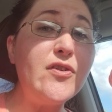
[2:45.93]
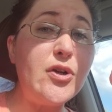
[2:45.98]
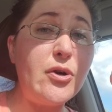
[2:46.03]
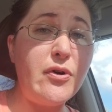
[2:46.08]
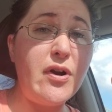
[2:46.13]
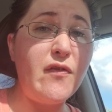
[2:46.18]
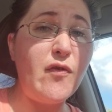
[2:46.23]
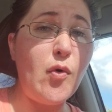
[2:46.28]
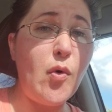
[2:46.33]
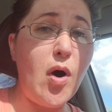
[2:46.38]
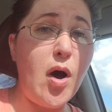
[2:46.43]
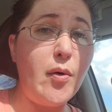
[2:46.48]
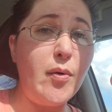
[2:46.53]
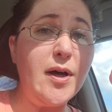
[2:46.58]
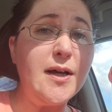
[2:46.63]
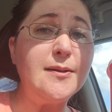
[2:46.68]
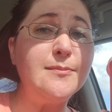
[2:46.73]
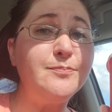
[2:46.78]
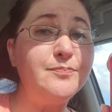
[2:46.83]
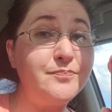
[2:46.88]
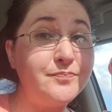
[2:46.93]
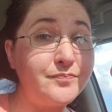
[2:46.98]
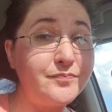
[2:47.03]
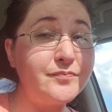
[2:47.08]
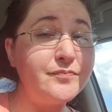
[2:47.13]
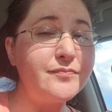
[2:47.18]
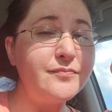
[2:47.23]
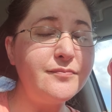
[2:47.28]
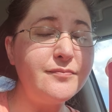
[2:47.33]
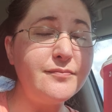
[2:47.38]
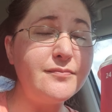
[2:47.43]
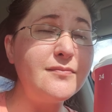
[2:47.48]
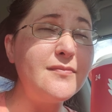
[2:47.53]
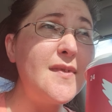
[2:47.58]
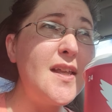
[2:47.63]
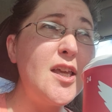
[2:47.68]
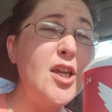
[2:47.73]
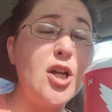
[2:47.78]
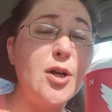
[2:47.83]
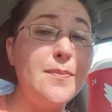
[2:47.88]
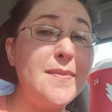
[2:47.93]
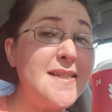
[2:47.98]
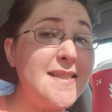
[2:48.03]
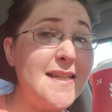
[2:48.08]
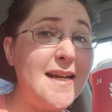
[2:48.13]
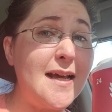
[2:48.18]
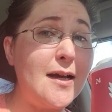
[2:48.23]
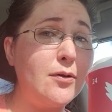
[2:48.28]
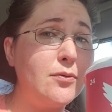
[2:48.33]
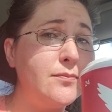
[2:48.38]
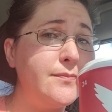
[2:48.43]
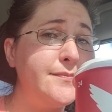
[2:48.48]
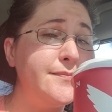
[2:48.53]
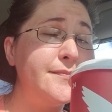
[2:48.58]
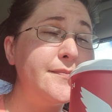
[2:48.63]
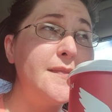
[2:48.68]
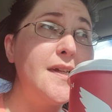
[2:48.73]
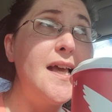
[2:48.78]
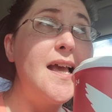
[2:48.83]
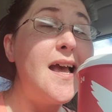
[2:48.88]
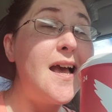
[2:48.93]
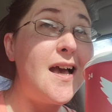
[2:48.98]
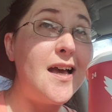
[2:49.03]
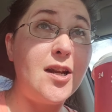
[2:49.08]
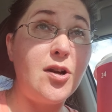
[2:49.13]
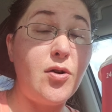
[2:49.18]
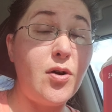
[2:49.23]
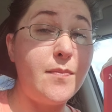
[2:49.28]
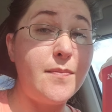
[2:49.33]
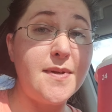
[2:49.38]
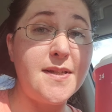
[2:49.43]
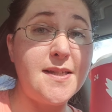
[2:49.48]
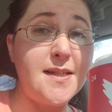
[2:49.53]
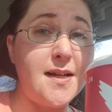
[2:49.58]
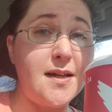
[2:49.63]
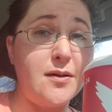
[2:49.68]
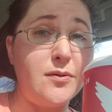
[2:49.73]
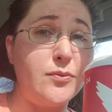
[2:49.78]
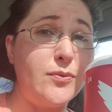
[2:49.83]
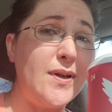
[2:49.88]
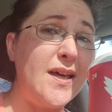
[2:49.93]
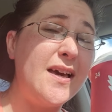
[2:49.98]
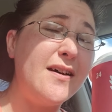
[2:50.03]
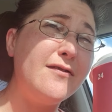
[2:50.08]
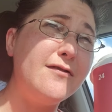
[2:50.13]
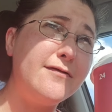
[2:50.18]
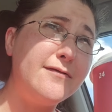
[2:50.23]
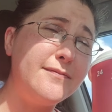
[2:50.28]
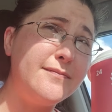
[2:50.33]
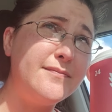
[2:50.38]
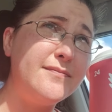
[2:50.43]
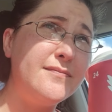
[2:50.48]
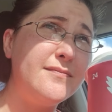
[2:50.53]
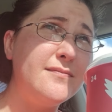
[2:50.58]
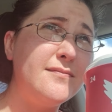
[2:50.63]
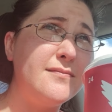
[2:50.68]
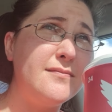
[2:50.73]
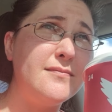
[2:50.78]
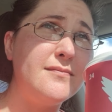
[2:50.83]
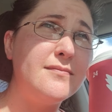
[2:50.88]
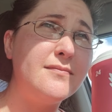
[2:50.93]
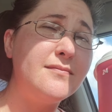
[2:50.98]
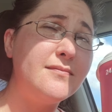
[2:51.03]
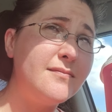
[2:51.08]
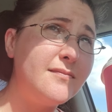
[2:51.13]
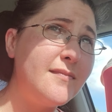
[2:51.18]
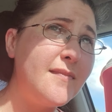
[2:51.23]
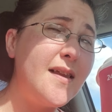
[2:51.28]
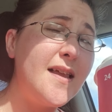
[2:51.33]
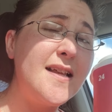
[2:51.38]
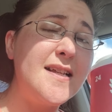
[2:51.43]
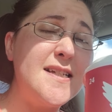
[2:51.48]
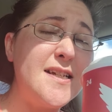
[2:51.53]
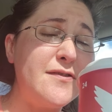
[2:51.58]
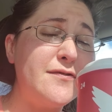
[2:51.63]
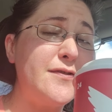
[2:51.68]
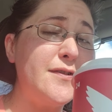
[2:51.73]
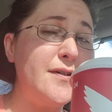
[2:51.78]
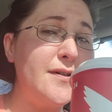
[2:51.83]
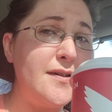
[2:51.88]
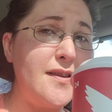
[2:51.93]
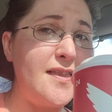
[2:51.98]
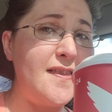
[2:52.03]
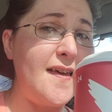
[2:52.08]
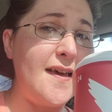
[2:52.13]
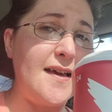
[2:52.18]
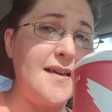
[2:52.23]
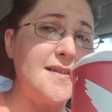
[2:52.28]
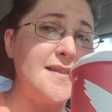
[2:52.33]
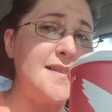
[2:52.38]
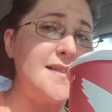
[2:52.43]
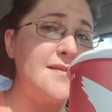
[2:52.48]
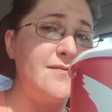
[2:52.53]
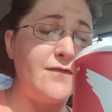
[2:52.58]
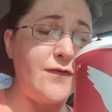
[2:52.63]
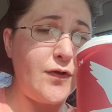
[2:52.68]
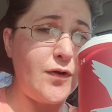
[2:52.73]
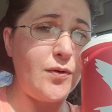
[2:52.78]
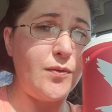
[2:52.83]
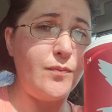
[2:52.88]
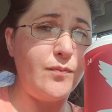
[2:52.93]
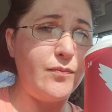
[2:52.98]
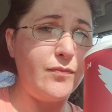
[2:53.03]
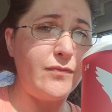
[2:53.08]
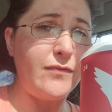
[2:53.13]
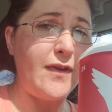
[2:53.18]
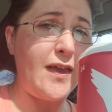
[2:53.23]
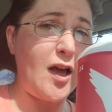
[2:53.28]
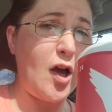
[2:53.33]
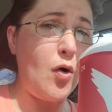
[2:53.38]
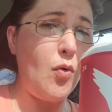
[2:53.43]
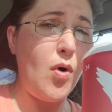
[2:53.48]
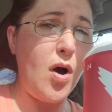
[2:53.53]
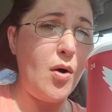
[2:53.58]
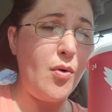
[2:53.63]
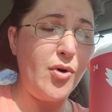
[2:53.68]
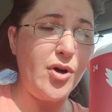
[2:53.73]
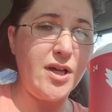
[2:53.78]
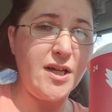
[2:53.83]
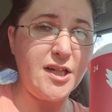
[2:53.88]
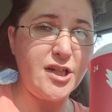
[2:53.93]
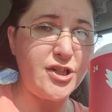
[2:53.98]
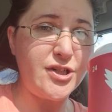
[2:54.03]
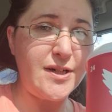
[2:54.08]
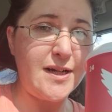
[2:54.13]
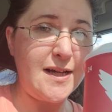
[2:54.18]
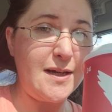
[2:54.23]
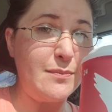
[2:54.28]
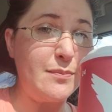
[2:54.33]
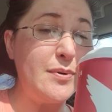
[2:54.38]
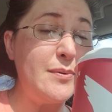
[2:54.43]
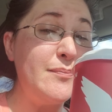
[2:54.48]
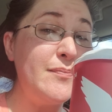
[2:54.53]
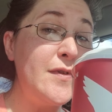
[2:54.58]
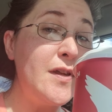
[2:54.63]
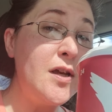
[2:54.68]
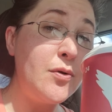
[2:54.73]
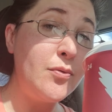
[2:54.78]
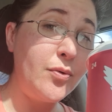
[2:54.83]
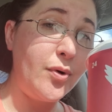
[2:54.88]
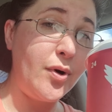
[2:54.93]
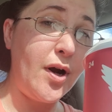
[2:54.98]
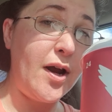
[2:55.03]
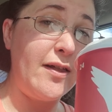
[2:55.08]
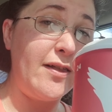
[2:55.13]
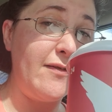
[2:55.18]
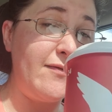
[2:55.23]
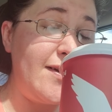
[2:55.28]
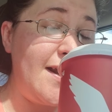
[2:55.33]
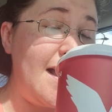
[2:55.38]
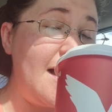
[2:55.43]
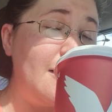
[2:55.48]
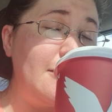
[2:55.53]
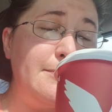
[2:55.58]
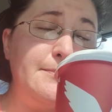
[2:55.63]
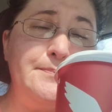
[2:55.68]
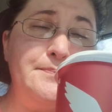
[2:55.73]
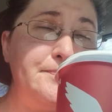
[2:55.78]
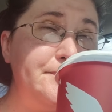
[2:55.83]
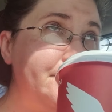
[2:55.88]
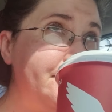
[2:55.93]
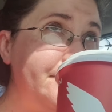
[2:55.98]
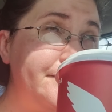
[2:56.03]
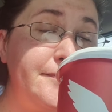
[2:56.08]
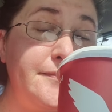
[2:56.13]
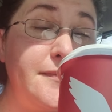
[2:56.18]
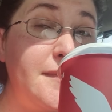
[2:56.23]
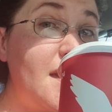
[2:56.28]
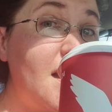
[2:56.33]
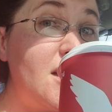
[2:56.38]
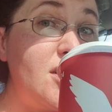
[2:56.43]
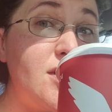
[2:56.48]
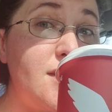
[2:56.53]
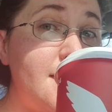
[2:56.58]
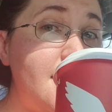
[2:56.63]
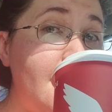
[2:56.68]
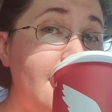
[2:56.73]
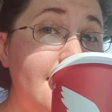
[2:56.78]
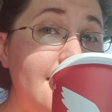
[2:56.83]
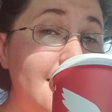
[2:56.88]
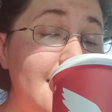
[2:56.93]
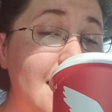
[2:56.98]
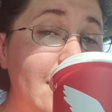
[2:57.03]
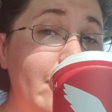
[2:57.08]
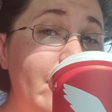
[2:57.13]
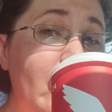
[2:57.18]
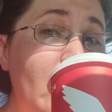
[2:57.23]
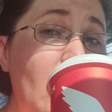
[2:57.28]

you don't have a Wawa, you're missing out. I know I'm missing out. We have different things for like a Wawa-ish type where I live now. Just not the same.